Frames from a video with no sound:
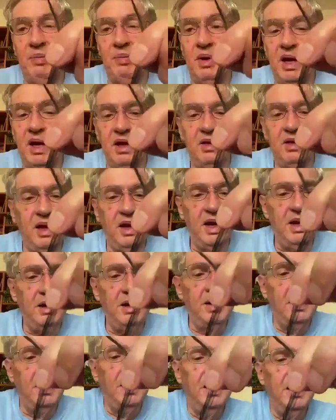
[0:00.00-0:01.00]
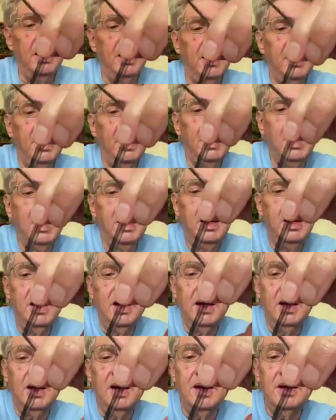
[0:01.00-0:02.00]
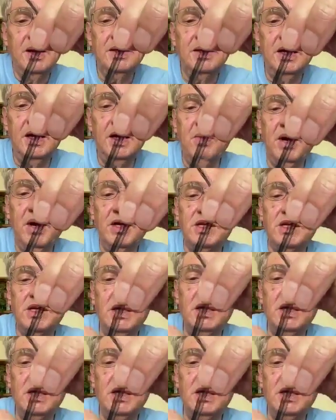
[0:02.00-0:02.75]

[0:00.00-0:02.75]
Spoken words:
up like that, take my